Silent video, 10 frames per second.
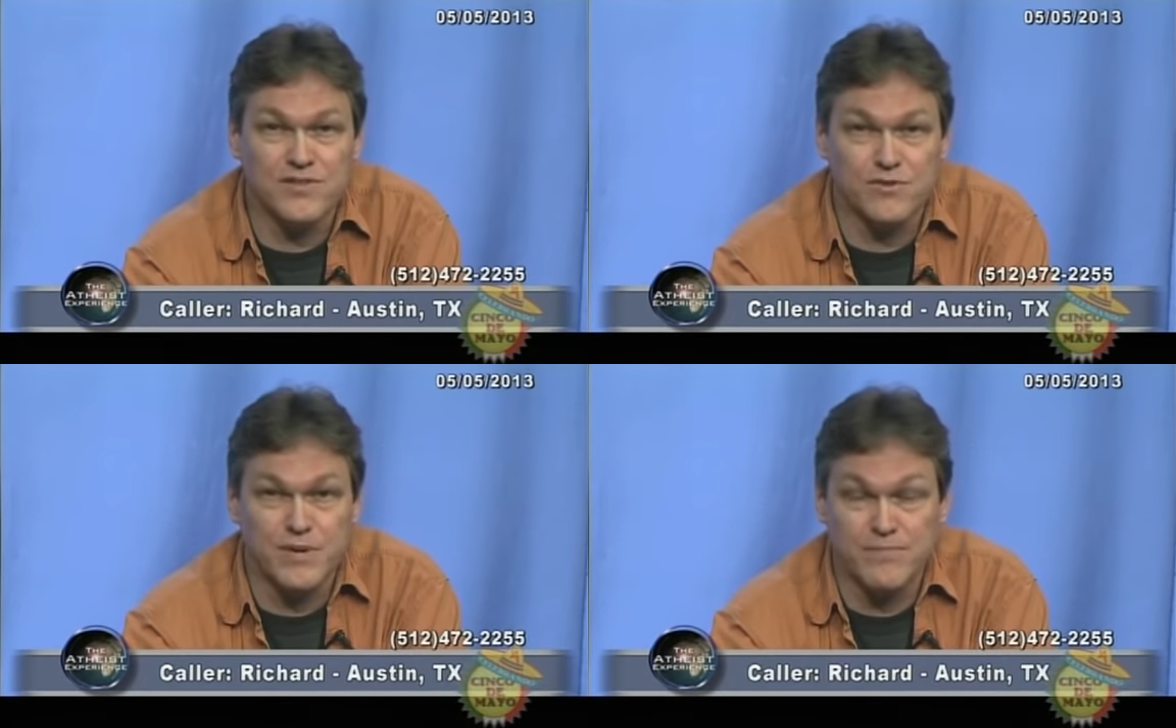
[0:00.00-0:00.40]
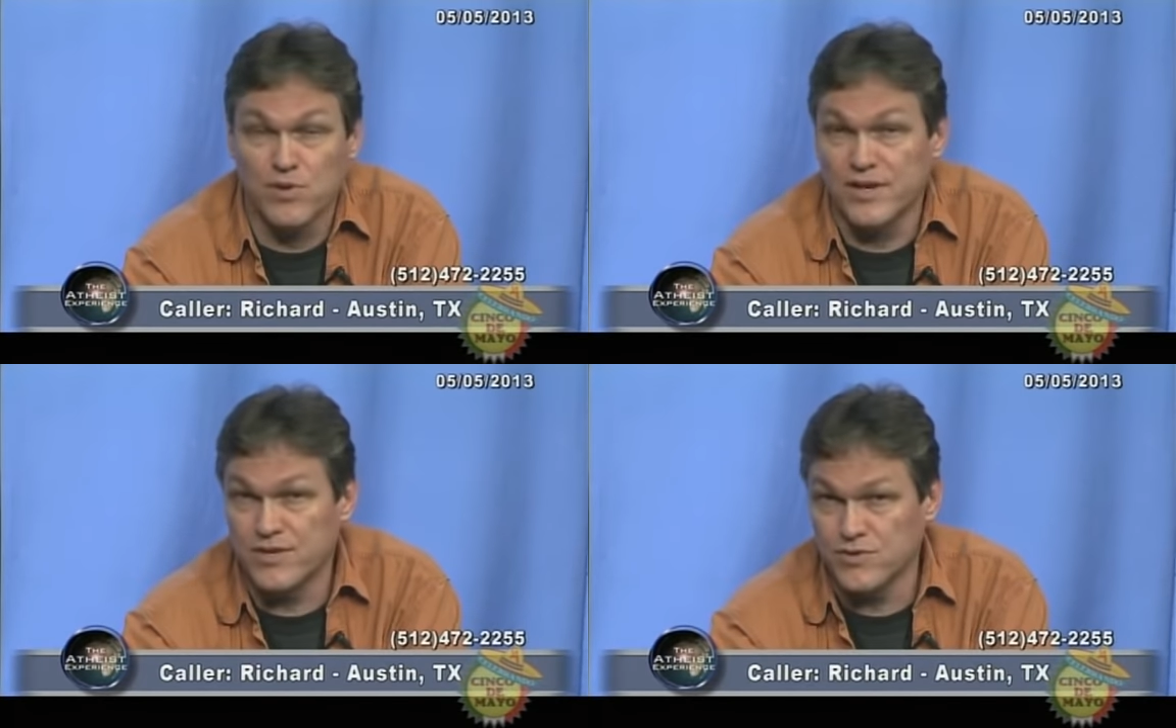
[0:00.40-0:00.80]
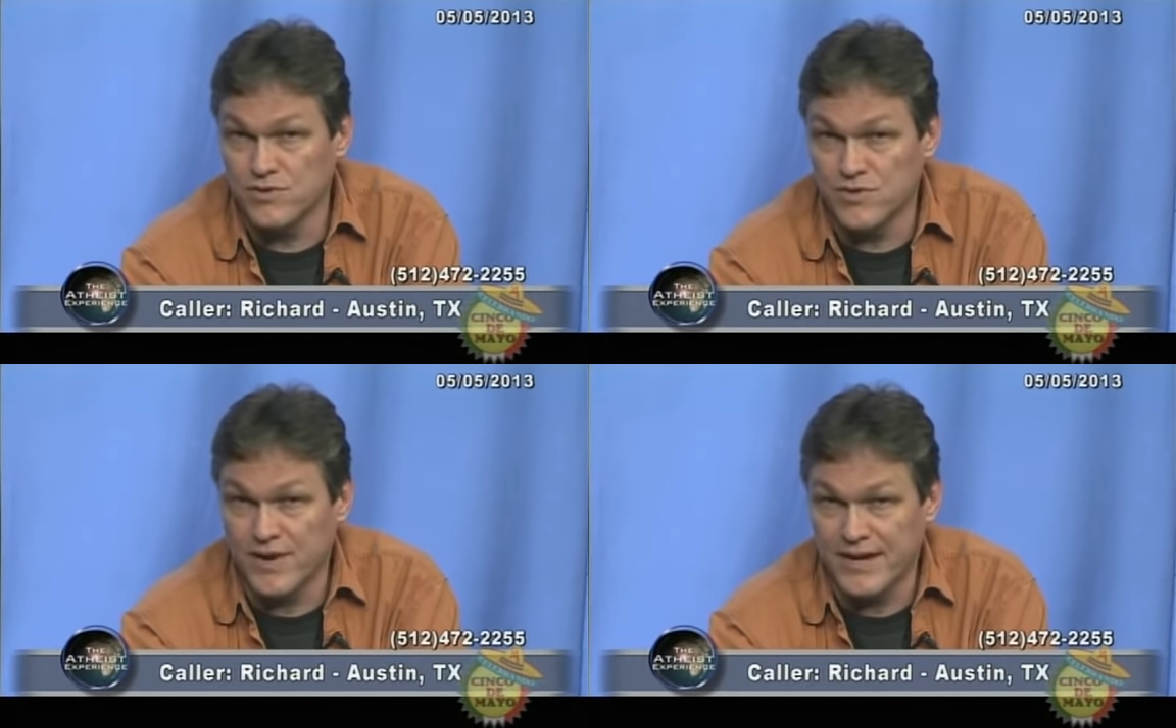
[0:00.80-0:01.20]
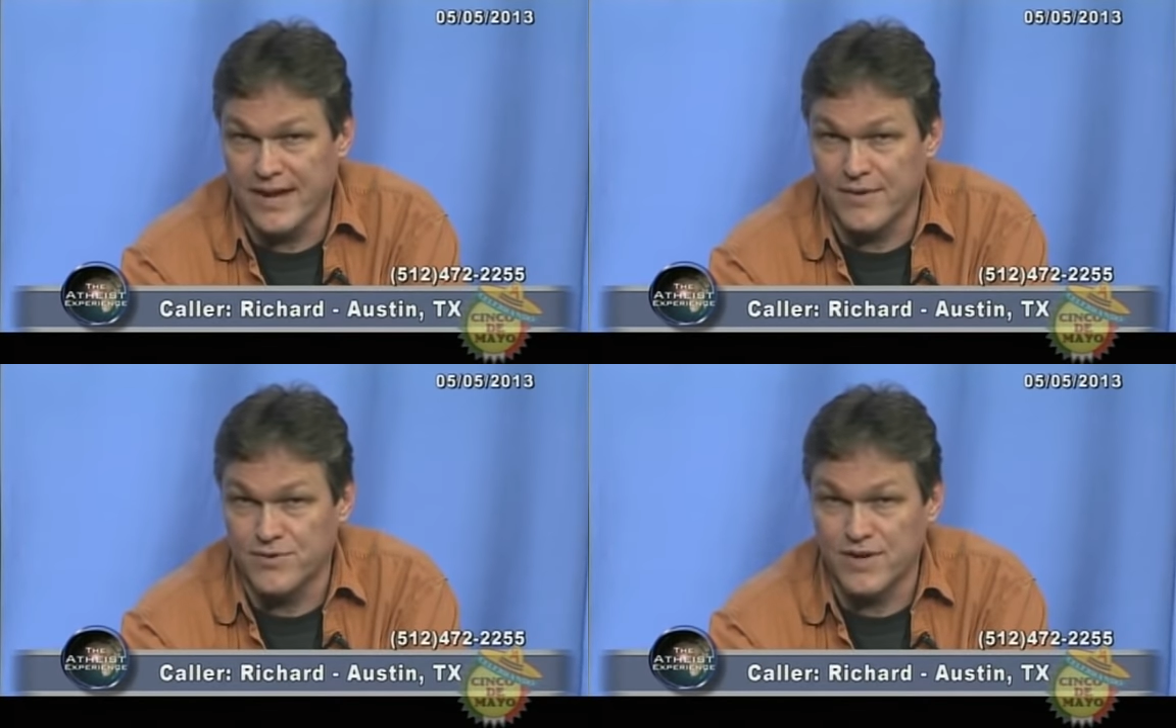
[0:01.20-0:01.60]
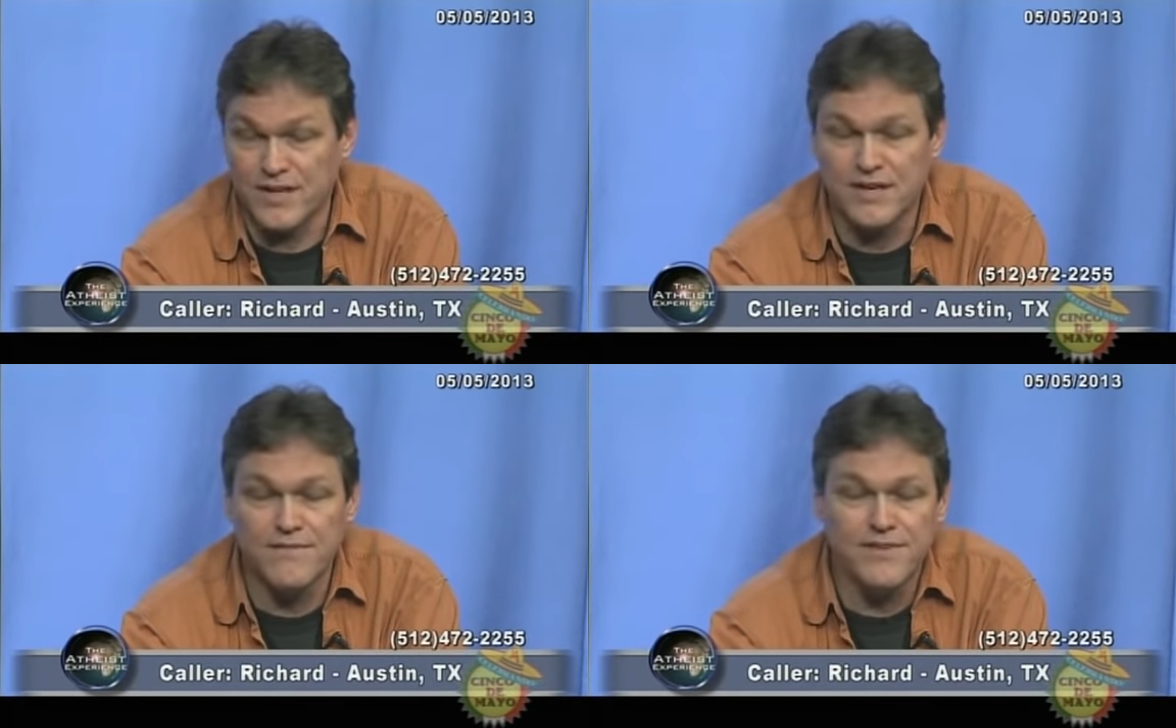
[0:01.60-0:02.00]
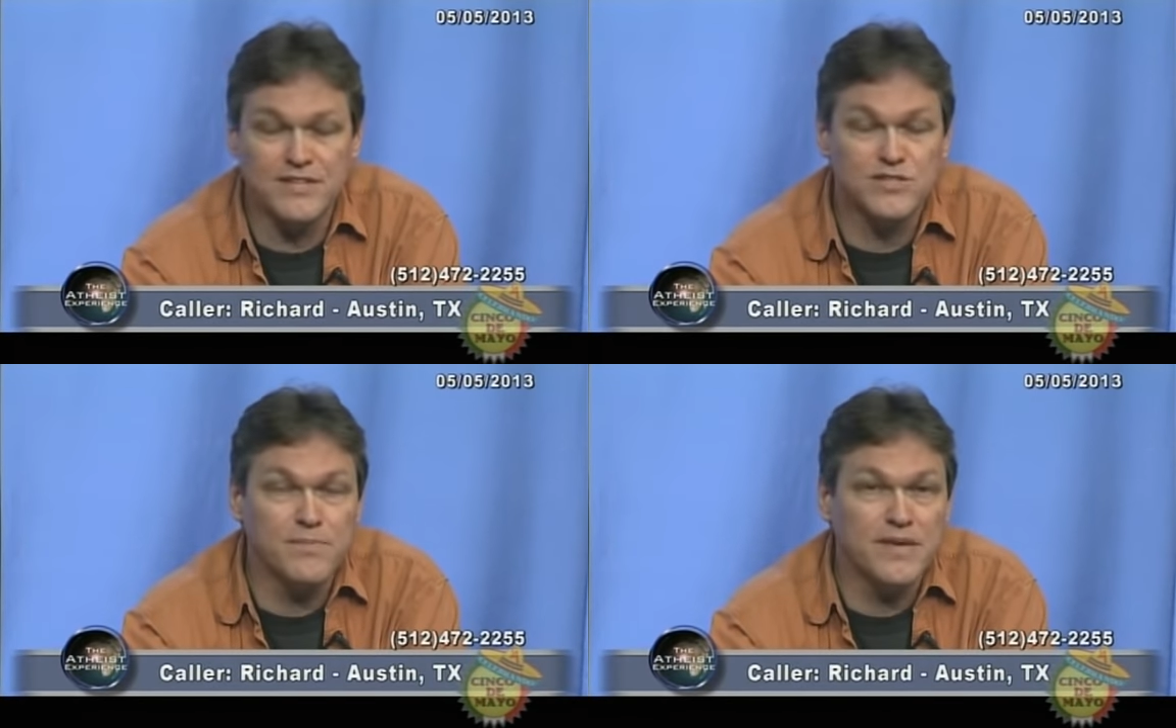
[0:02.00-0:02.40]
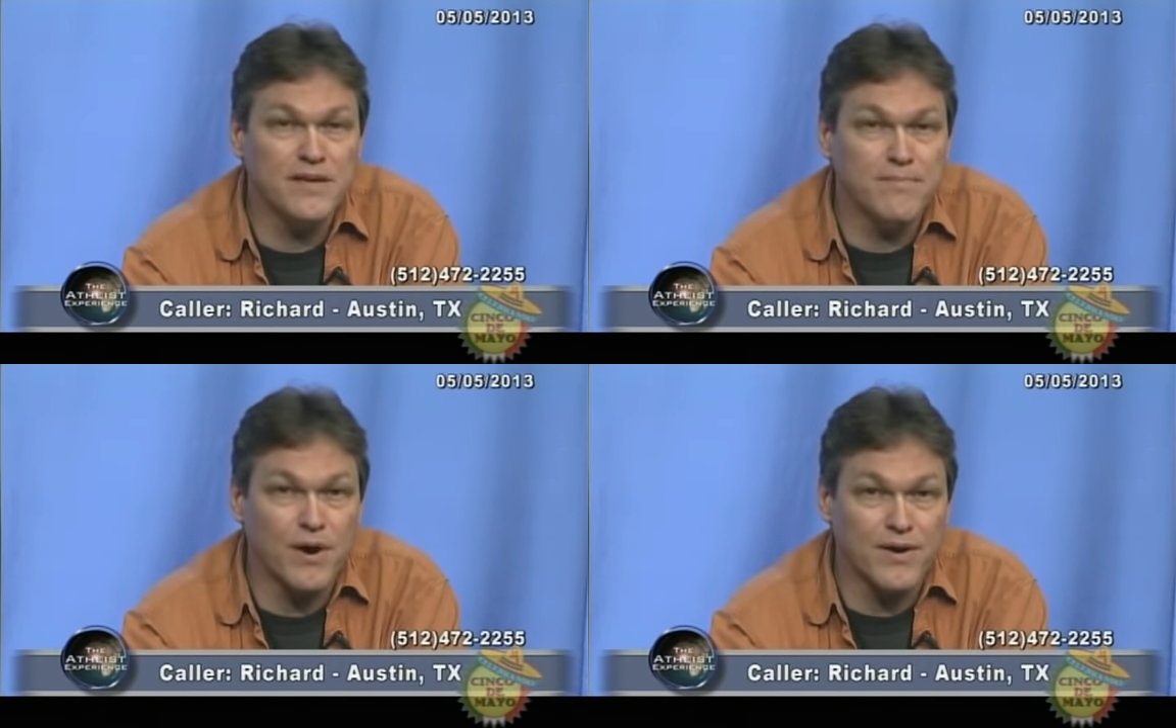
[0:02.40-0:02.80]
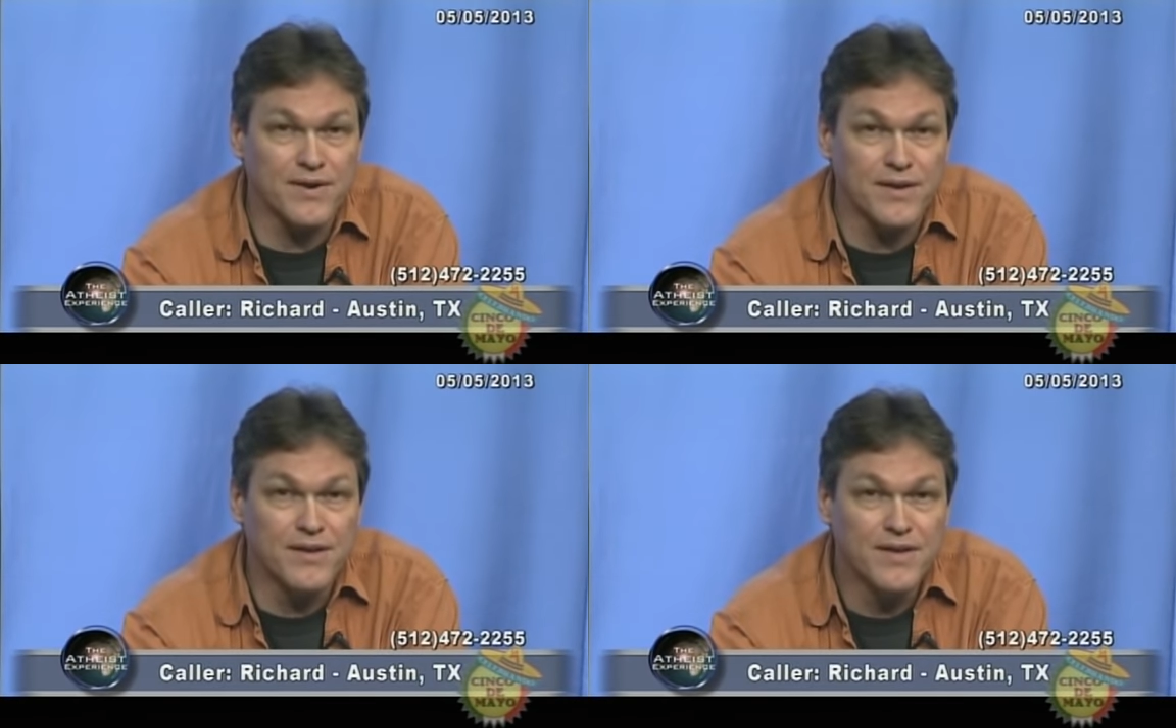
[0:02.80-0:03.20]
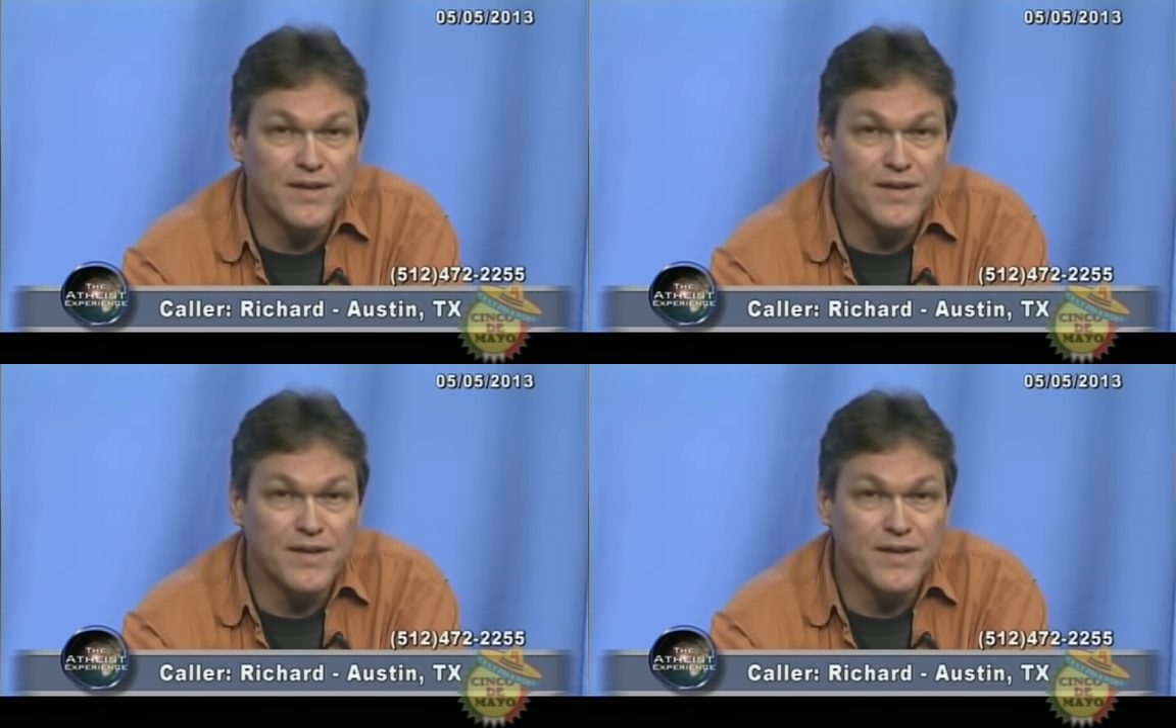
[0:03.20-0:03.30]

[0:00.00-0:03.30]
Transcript: other people, like you're doing right now, you're trying to convince me and Martin